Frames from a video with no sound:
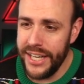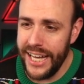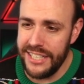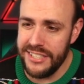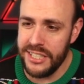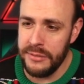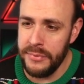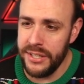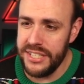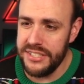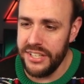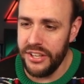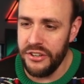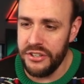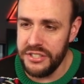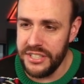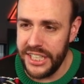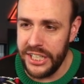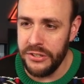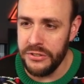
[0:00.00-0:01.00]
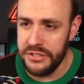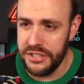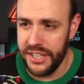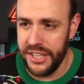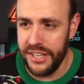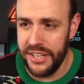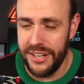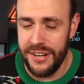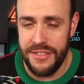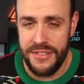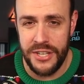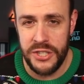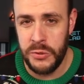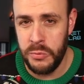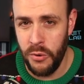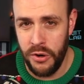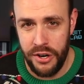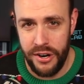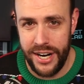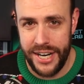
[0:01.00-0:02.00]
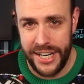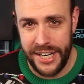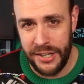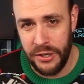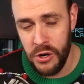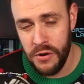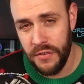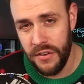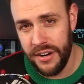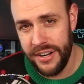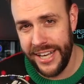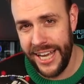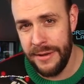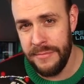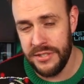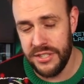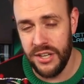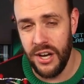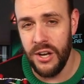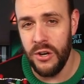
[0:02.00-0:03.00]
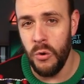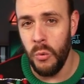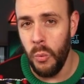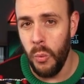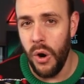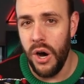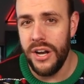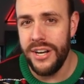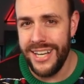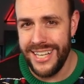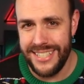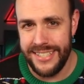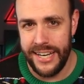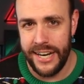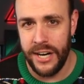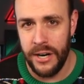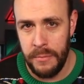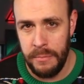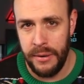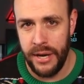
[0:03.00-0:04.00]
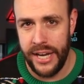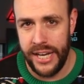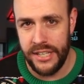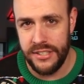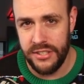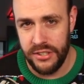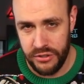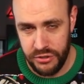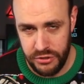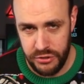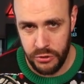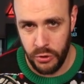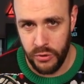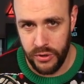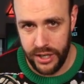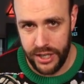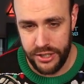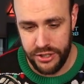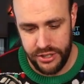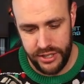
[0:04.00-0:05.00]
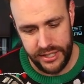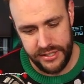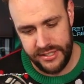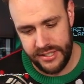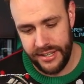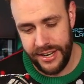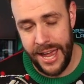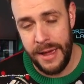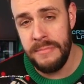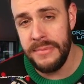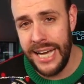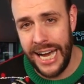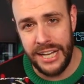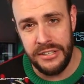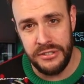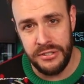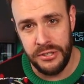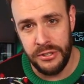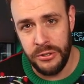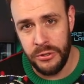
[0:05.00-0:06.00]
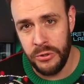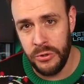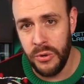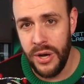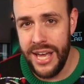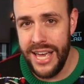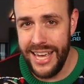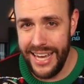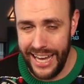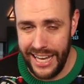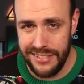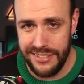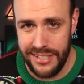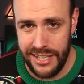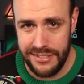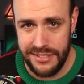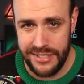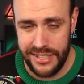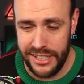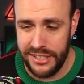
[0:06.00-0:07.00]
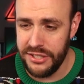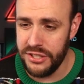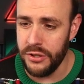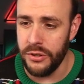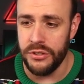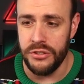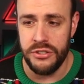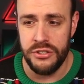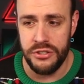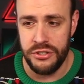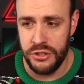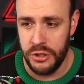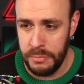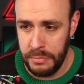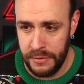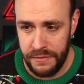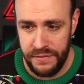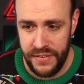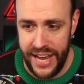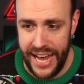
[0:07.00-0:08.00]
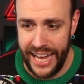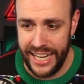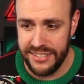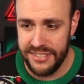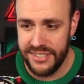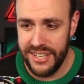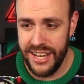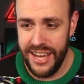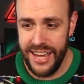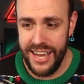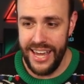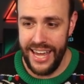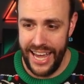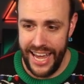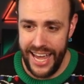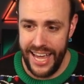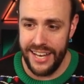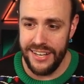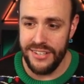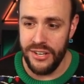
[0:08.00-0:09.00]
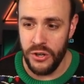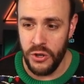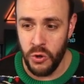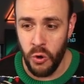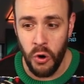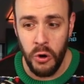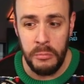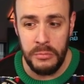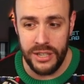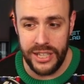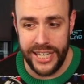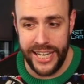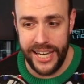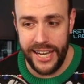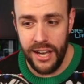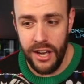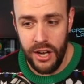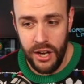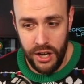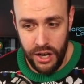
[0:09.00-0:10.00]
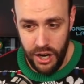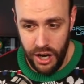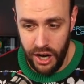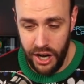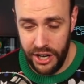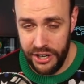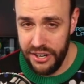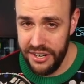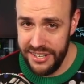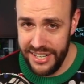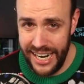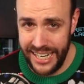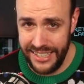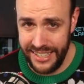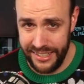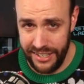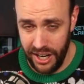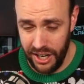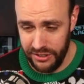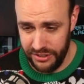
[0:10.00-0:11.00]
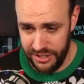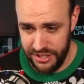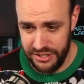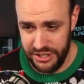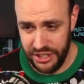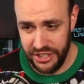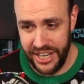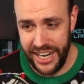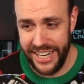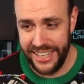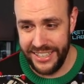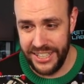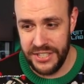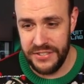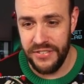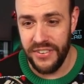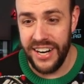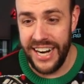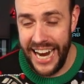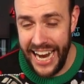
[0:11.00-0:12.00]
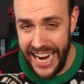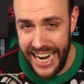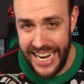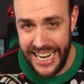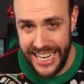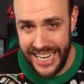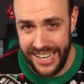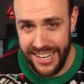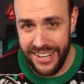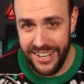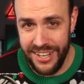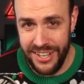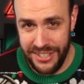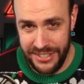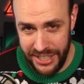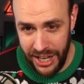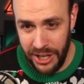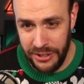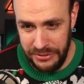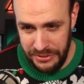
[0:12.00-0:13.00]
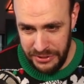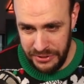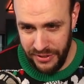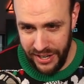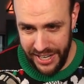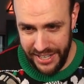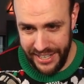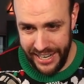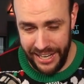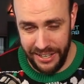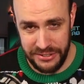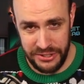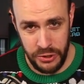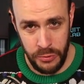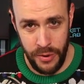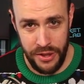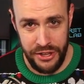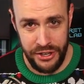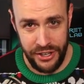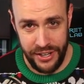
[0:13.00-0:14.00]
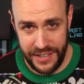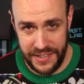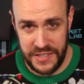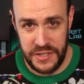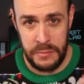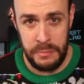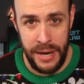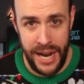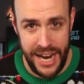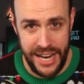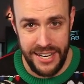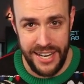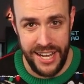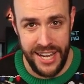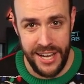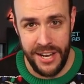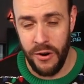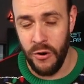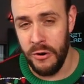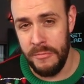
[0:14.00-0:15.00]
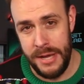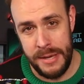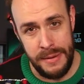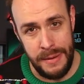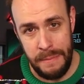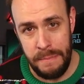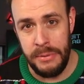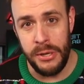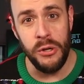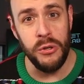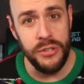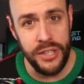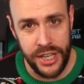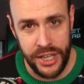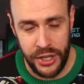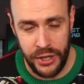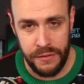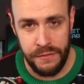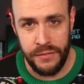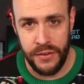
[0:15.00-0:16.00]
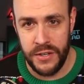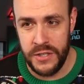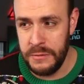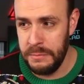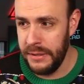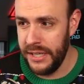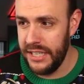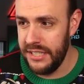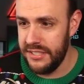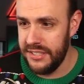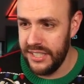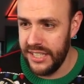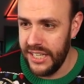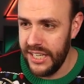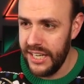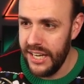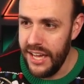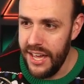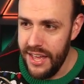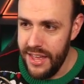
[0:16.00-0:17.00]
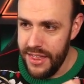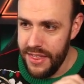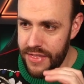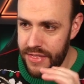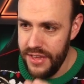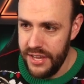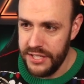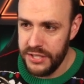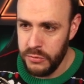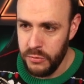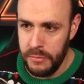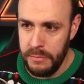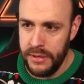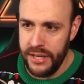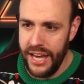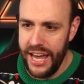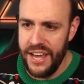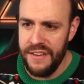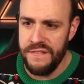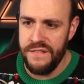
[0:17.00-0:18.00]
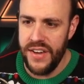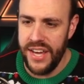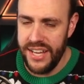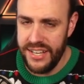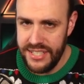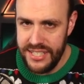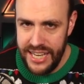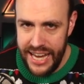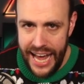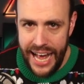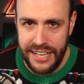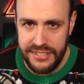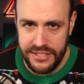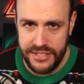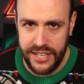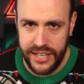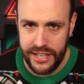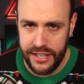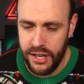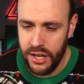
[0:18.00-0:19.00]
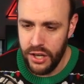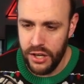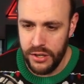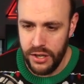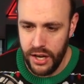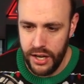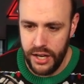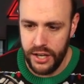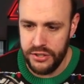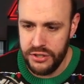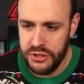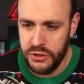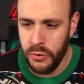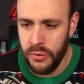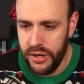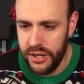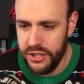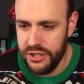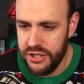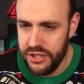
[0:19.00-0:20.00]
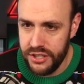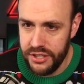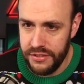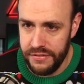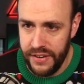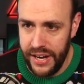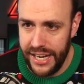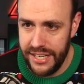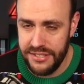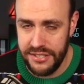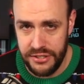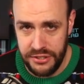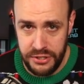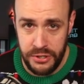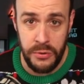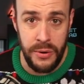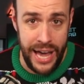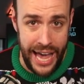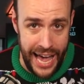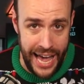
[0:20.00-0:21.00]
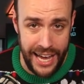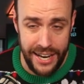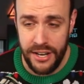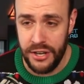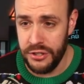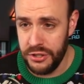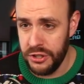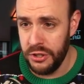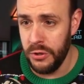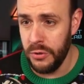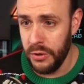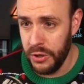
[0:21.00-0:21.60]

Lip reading: at some of these other deals here. This one right here over on Amazon, 1 terabyte storage. It's an M.2 SSD, so it's super fast. And normally $190, you're getting this for $80 right now. So whether you're expanding or maybe building your first PC, this would be a fantastic storage device to add to